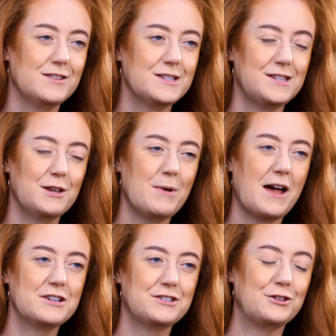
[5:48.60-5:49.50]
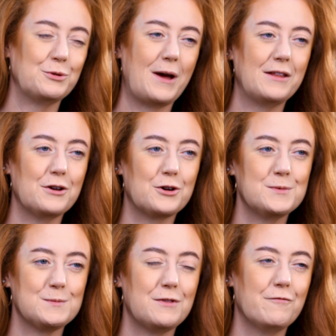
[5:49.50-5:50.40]
The Sigma eyeshadow palette
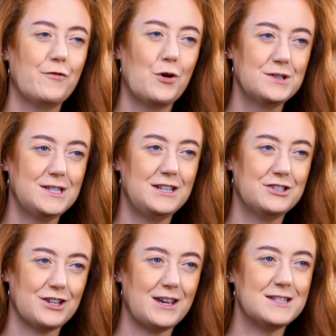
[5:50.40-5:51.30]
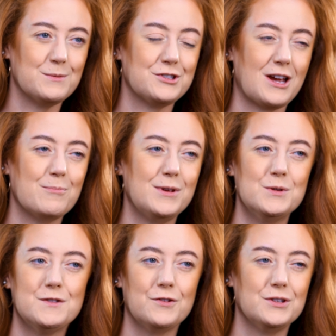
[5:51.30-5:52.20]
comes with 14 shades, which are
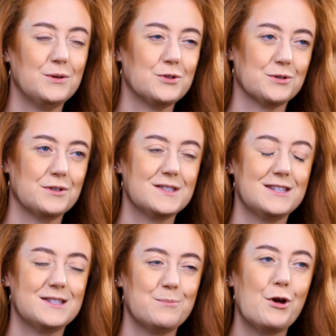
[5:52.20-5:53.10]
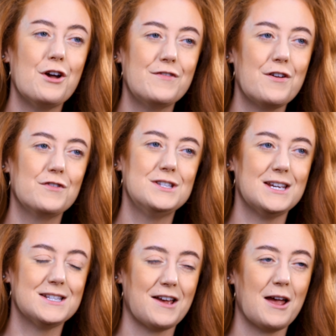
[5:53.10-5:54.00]
beautiful neutrals. These are perfect for
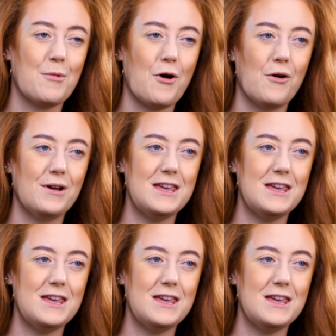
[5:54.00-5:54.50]
daytime or